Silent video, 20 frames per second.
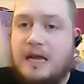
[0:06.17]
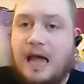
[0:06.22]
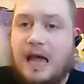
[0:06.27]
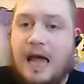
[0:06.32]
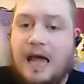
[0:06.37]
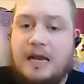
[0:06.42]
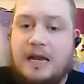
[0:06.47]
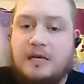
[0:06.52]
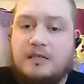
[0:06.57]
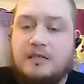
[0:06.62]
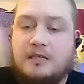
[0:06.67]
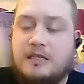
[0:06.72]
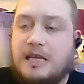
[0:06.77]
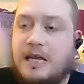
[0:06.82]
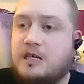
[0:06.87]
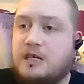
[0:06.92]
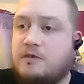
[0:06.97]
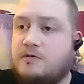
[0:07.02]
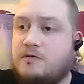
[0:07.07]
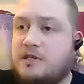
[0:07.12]
And at
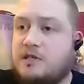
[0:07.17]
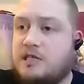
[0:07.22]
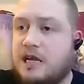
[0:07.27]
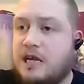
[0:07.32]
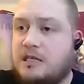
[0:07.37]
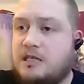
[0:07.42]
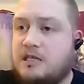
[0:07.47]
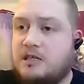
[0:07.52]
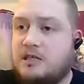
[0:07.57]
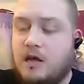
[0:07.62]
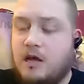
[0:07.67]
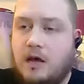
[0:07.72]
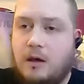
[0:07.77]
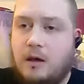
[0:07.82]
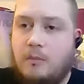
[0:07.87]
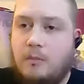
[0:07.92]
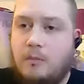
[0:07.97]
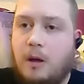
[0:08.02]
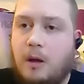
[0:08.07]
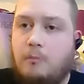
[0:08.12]
the age of six,
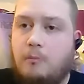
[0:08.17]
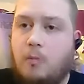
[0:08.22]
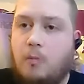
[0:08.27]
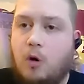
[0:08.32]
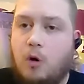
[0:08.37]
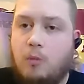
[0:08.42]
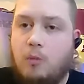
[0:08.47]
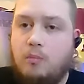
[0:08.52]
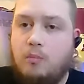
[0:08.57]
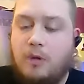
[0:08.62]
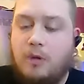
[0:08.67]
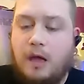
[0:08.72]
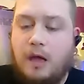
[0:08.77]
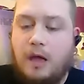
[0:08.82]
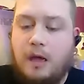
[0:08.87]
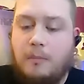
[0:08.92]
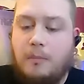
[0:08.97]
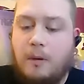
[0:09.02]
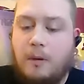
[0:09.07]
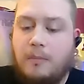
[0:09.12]
uh, my mum
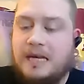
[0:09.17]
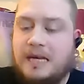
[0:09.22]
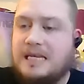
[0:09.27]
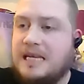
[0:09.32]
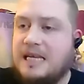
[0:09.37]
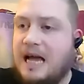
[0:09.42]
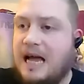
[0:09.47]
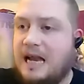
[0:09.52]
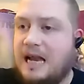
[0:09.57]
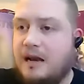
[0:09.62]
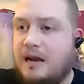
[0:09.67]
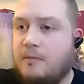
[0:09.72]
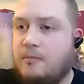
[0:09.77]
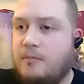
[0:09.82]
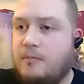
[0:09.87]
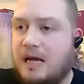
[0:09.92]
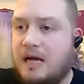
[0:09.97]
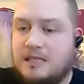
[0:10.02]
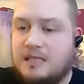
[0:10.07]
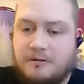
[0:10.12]
um, and my dad had a
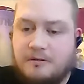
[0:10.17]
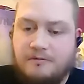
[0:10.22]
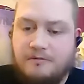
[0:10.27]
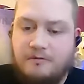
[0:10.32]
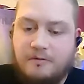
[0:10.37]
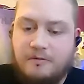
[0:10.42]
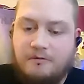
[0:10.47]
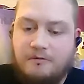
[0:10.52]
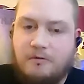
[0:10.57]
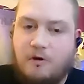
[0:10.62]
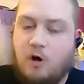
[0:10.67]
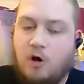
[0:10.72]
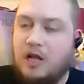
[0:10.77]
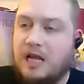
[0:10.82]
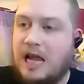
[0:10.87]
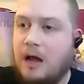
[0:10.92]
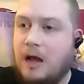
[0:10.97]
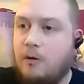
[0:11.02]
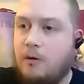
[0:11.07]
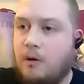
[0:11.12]
massive
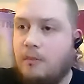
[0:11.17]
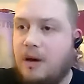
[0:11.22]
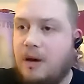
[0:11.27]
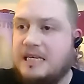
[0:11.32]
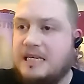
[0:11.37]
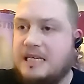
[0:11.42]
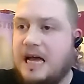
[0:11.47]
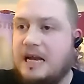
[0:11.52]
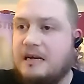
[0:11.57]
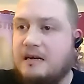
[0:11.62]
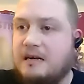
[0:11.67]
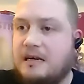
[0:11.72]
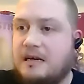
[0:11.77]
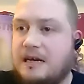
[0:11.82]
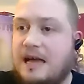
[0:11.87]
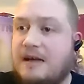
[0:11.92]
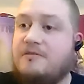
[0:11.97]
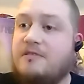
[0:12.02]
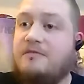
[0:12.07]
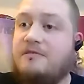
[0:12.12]
falling out, and my dad
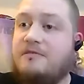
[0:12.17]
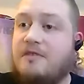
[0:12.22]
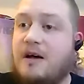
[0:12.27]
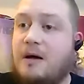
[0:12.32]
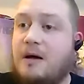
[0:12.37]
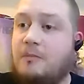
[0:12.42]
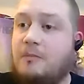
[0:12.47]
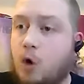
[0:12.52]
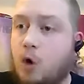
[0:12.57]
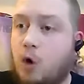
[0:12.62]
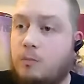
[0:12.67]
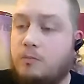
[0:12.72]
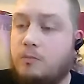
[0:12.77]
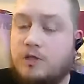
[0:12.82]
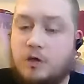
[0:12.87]
left the family home.